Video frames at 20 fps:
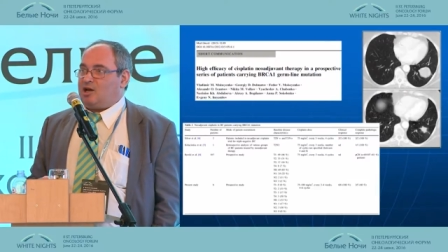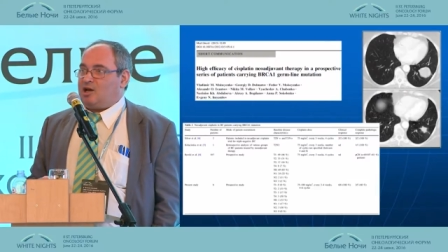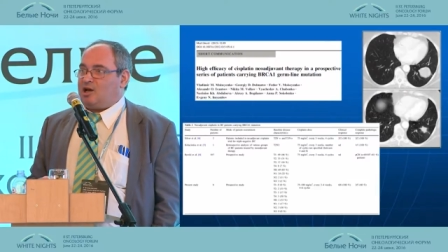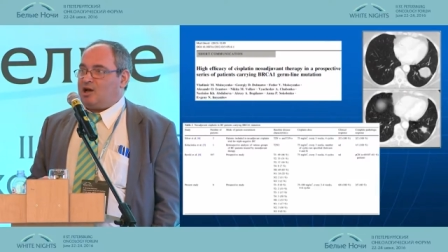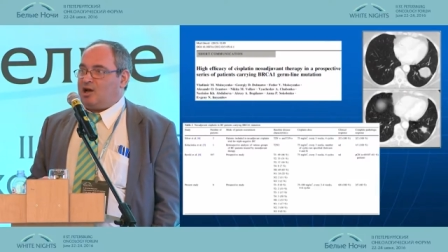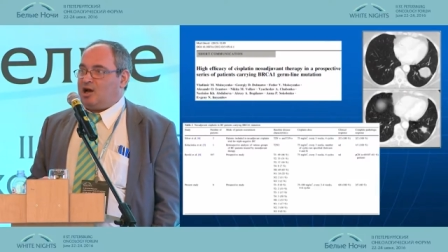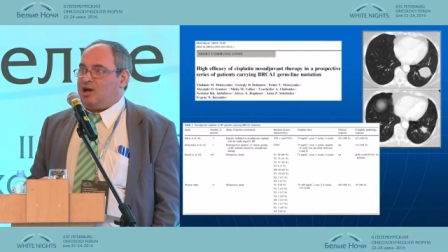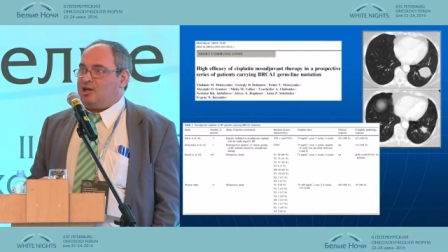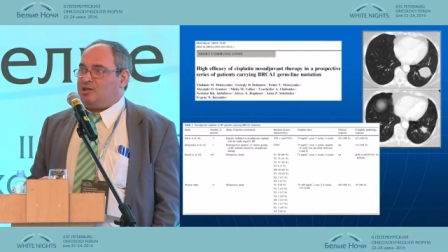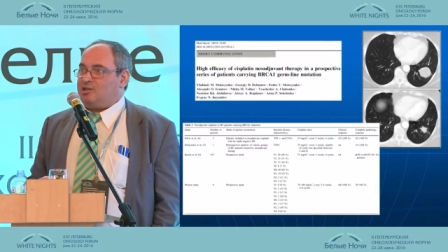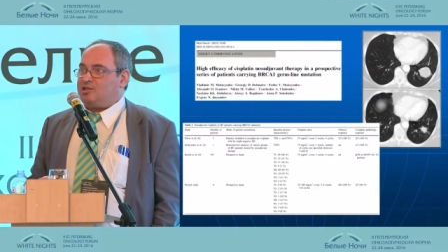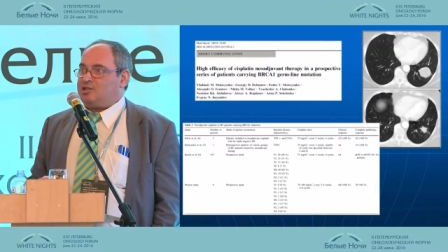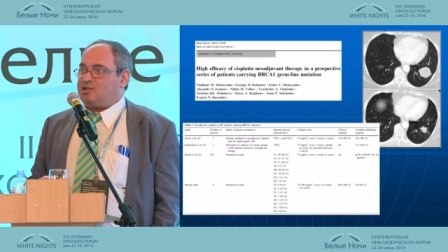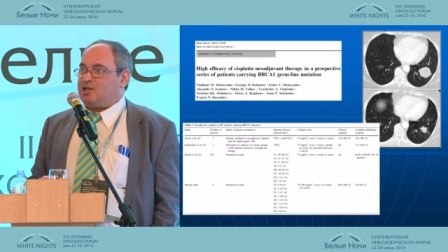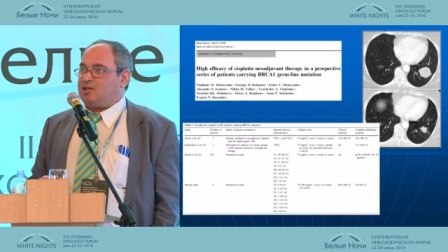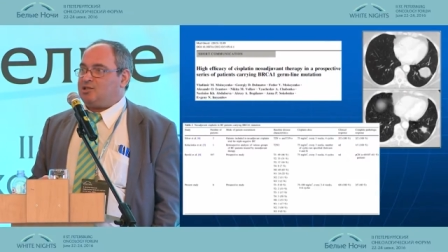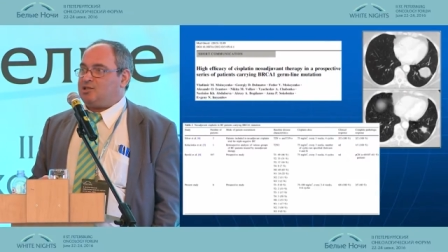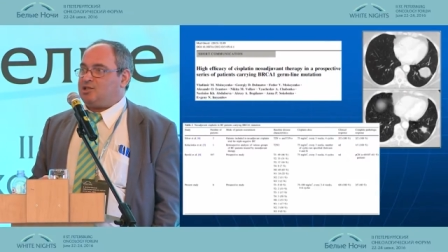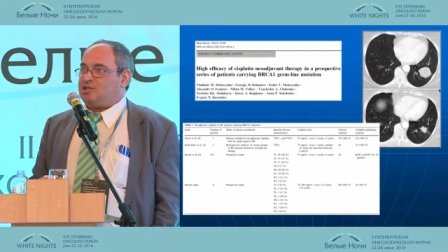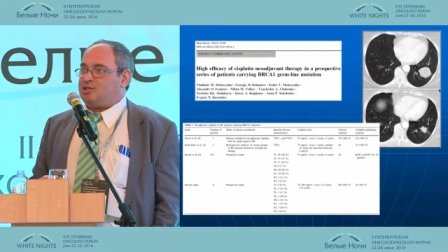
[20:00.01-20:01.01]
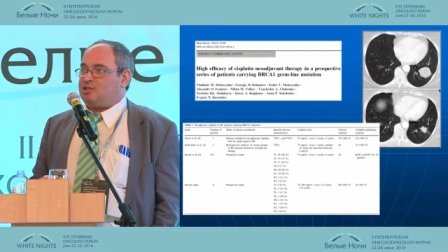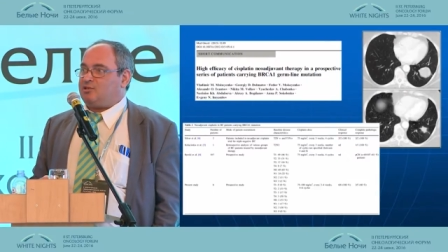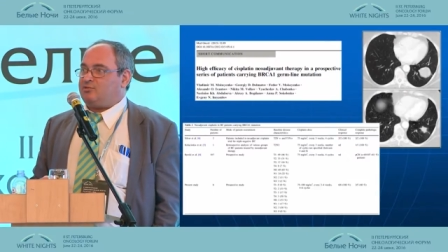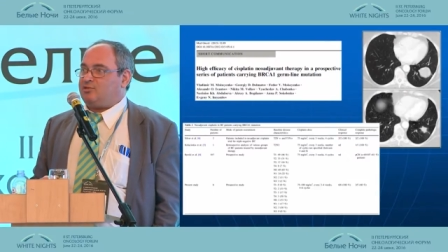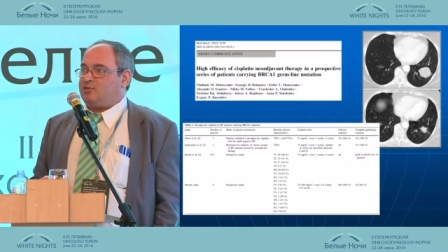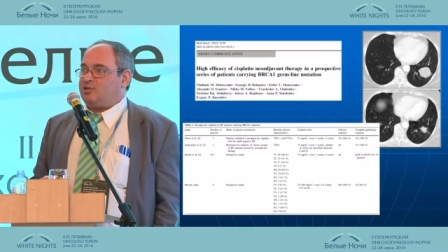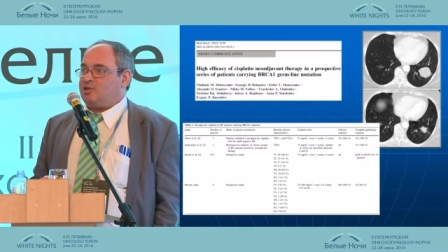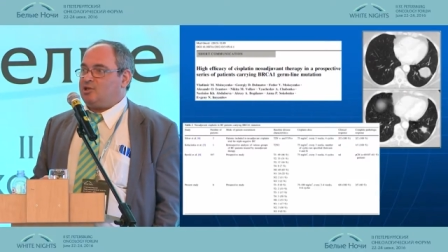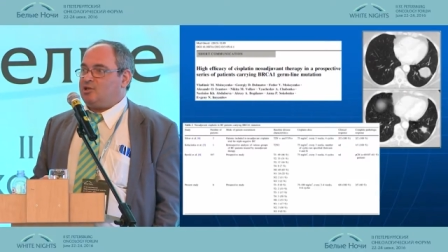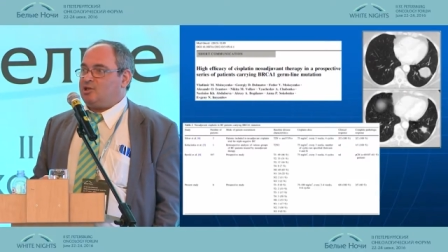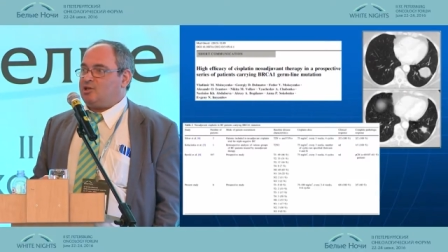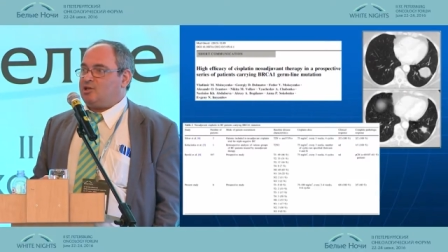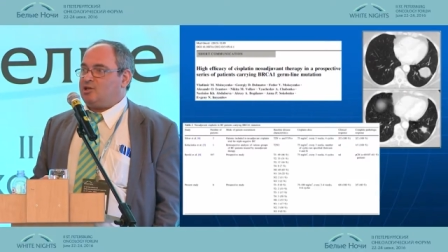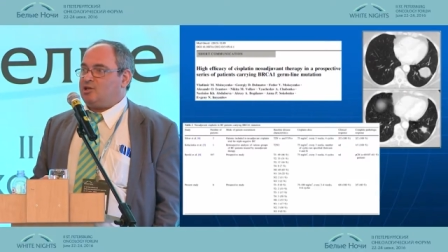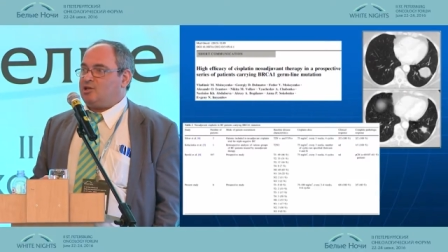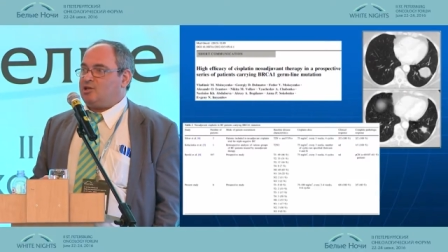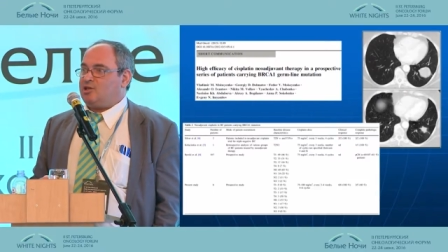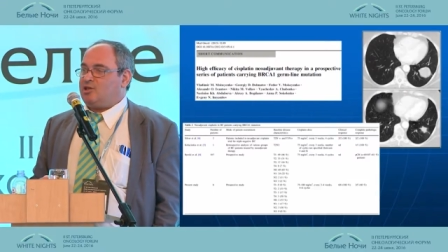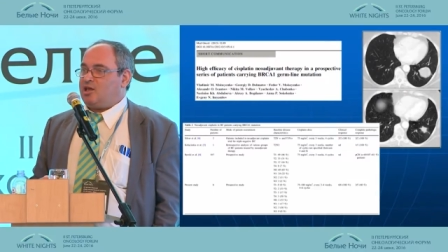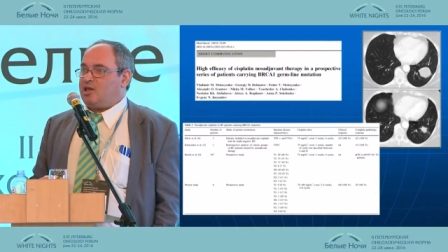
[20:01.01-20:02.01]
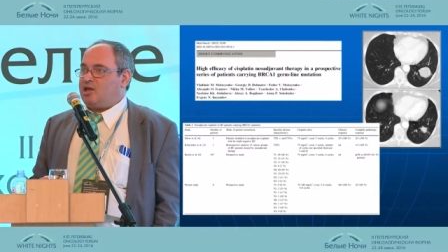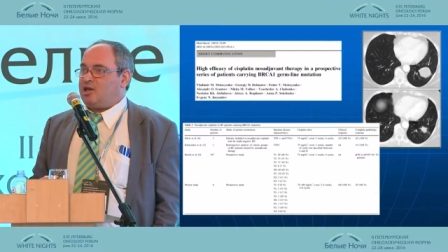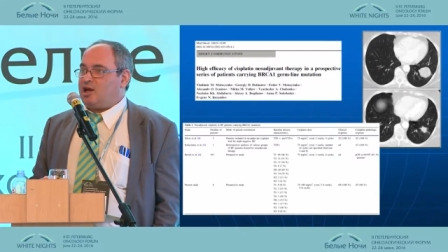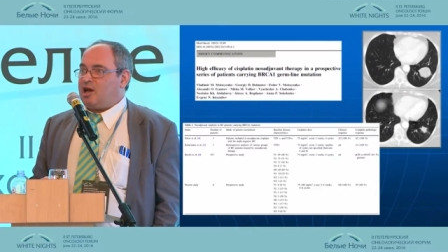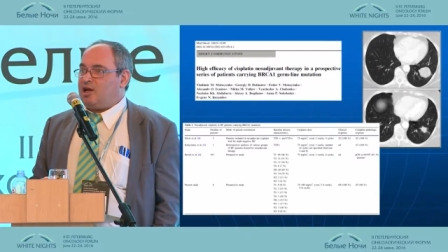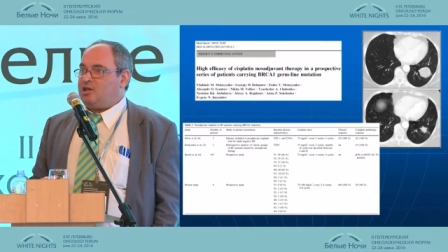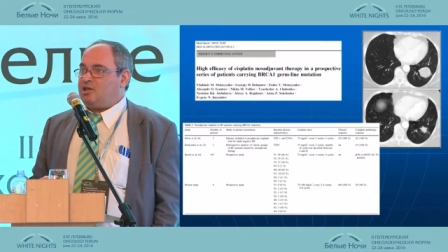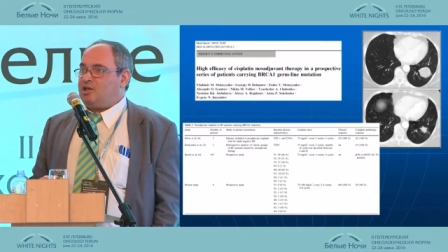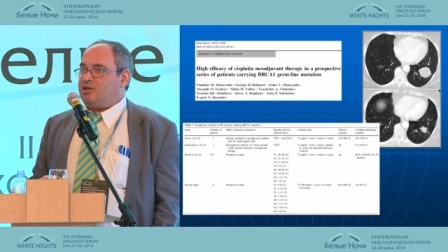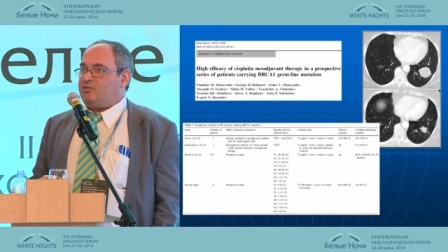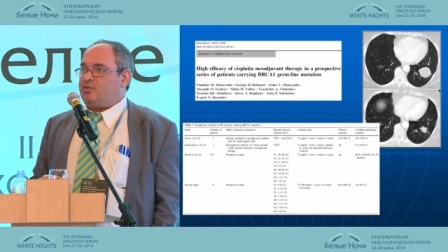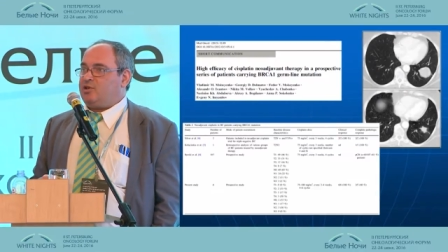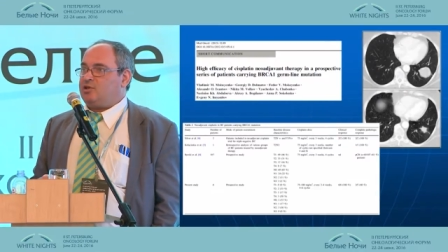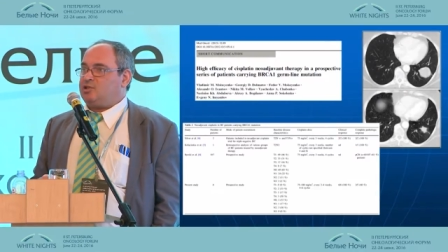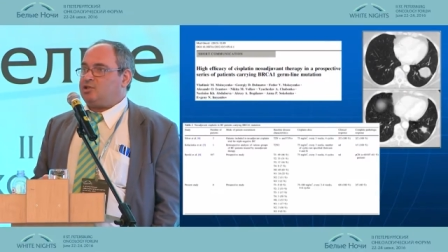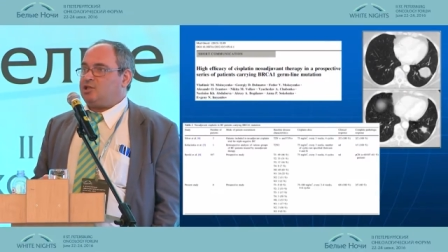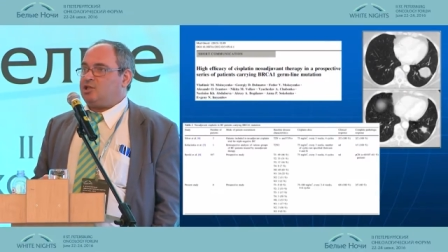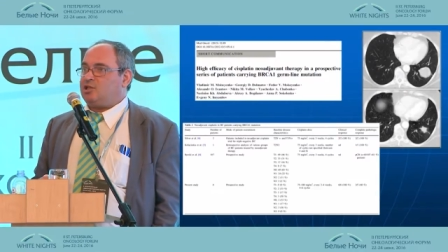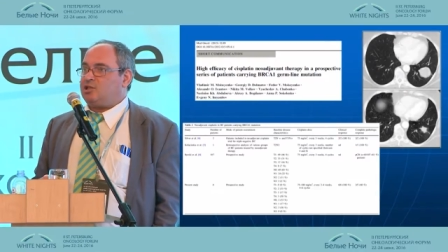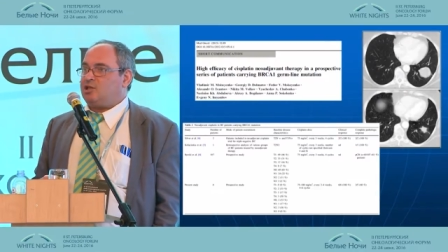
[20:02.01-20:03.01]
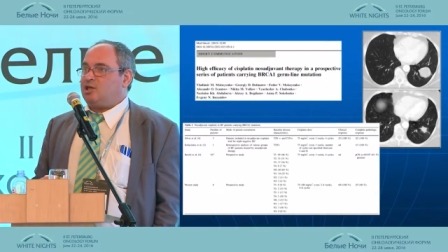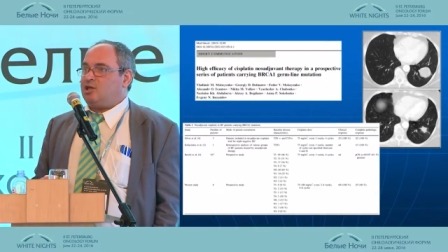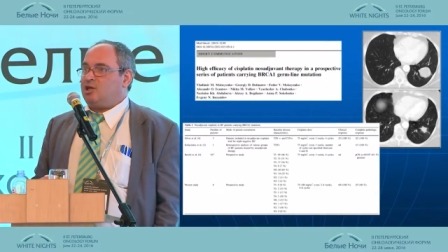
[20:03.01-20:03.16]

highly sensitive, uh, they are highly efficient